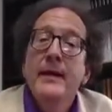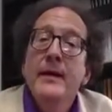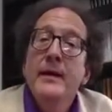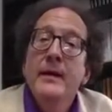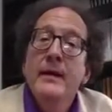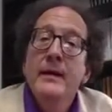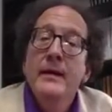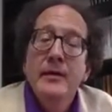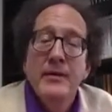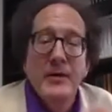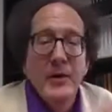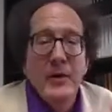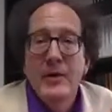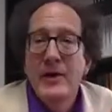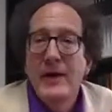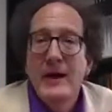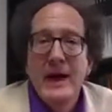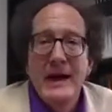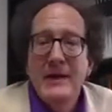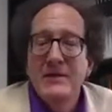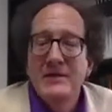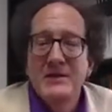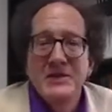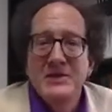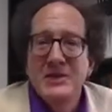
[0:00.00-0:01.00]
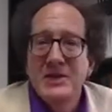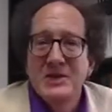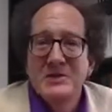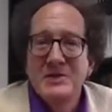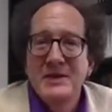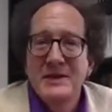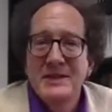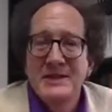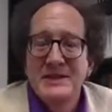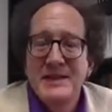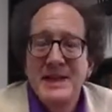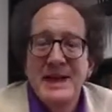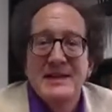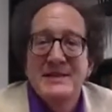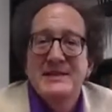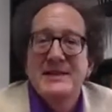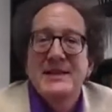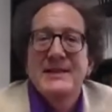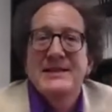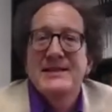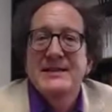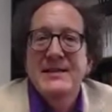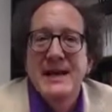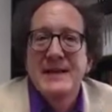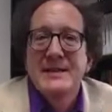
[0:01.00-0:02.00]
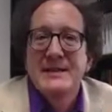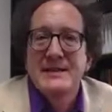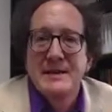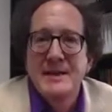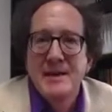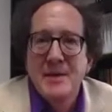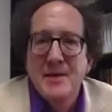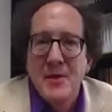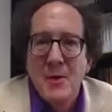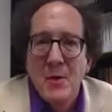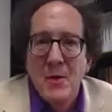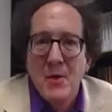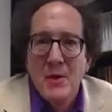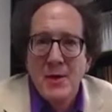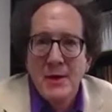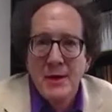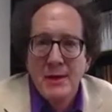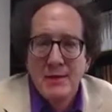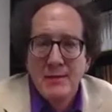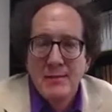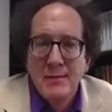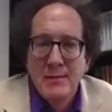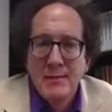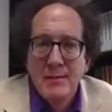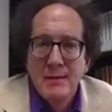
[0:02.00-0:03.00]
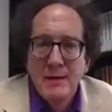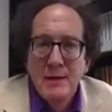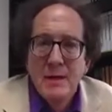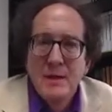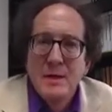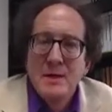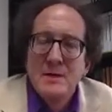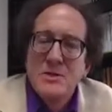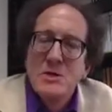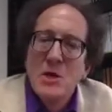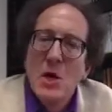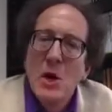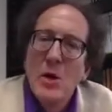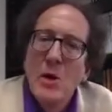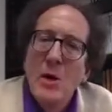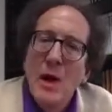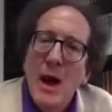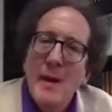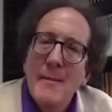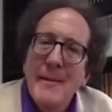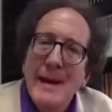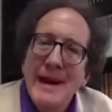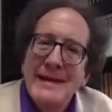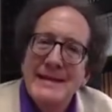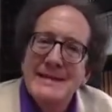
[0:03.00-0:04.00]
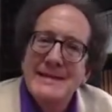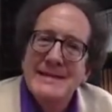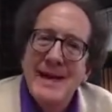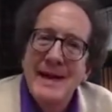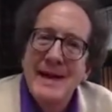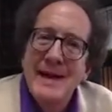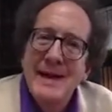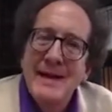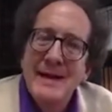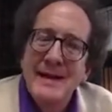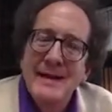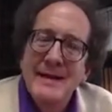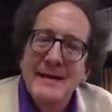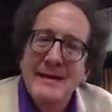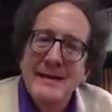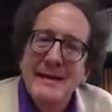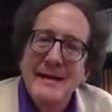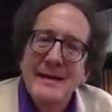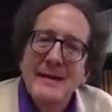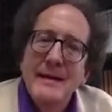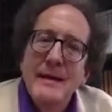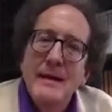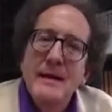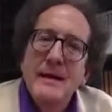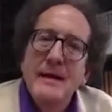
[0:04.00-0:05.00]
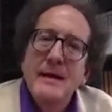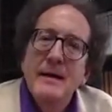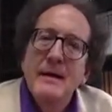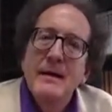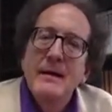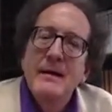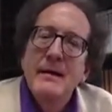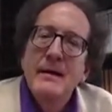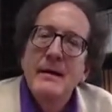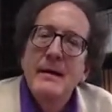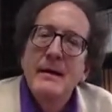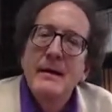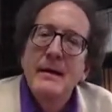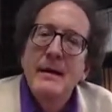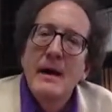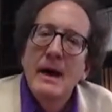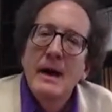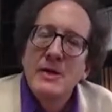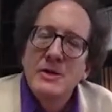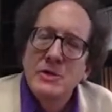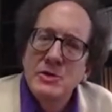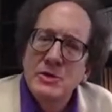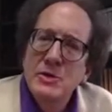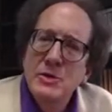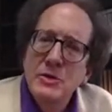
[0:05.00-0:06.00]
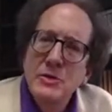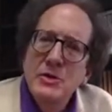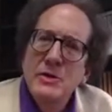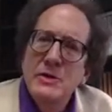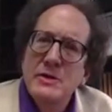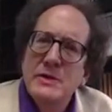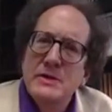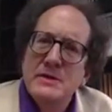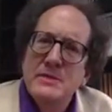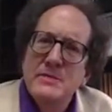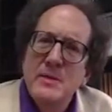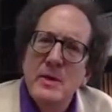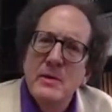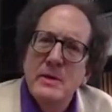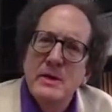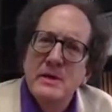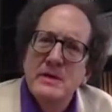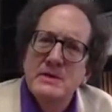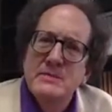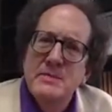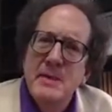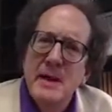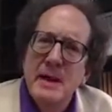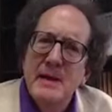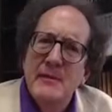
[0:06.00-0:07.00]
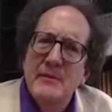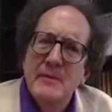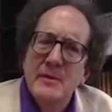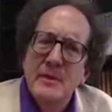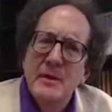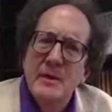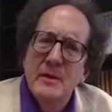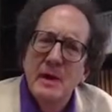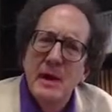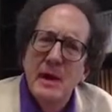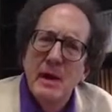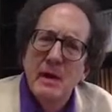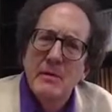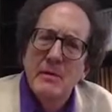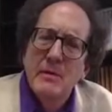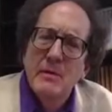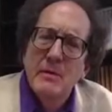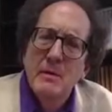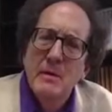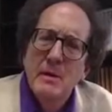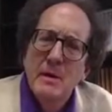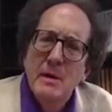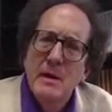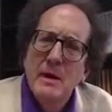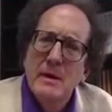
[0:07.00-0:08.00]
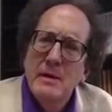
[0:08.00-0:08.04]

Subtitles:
Authoritative is just what it says. It cites an authority. So I might say, I assure you that smoking is bad for your health. The